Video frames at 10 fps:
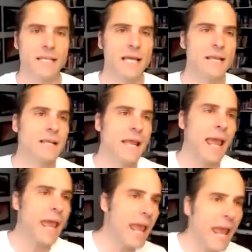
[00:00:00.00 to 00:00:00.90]
that
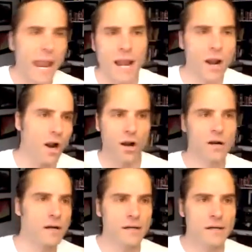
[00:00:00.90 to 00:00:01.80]

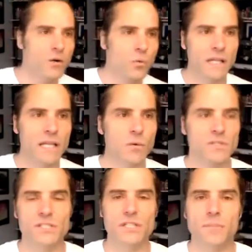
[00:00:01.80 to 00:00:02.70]
hair really
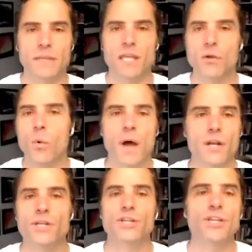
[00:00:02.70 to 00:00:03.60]
wasn't something that you
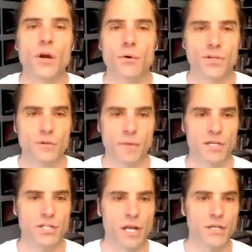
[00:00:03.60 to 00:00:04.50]
wanted to show too
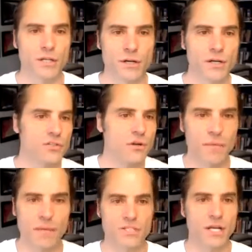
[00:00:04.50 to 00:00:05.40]
much on your
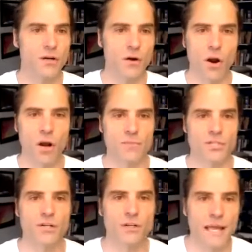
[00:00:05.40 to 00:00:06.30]
extremities, on your arms,
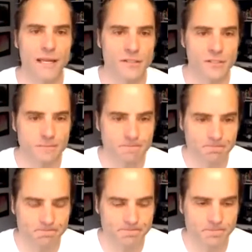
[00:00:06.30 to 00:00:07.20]
on your legs.
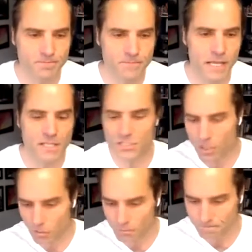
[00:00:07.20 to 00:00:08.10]
And
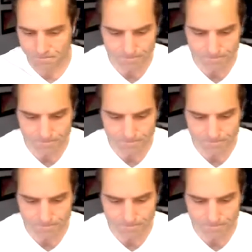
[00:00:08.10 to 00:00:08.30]
so